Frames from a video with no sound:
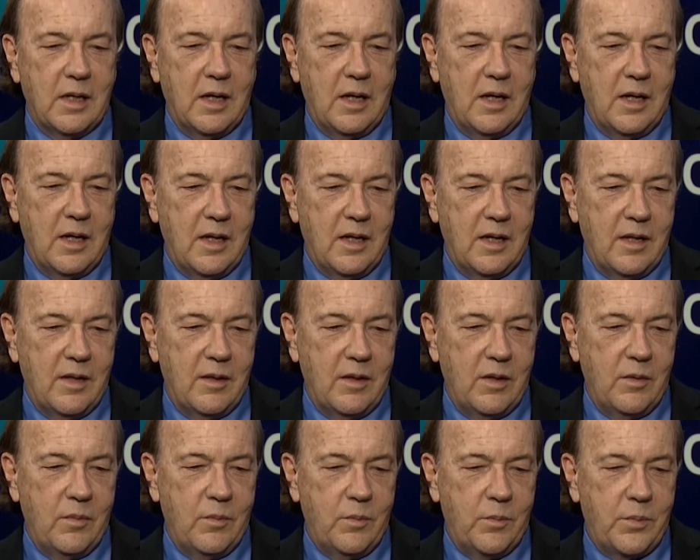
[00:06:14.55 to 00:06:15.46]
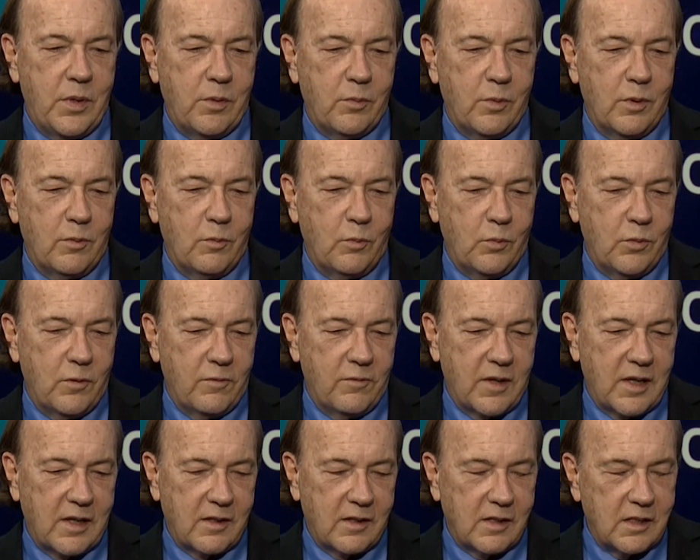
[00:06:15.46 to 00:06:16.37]

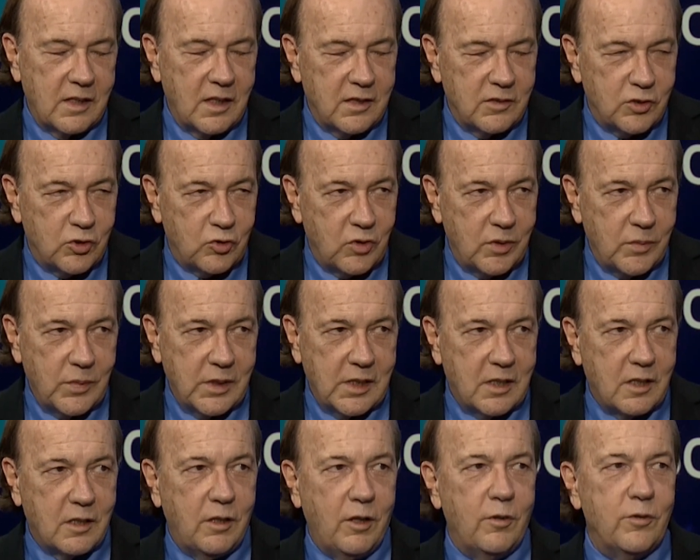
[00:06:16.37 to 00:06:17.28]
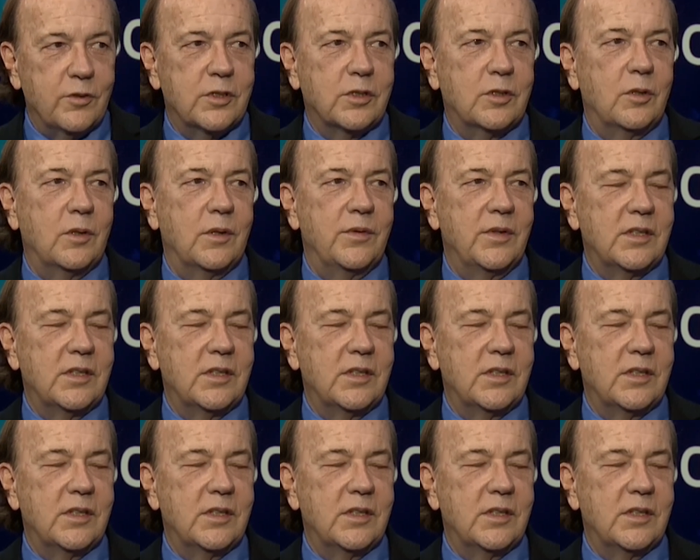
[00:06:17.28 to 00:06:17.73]
we're extremely close to it.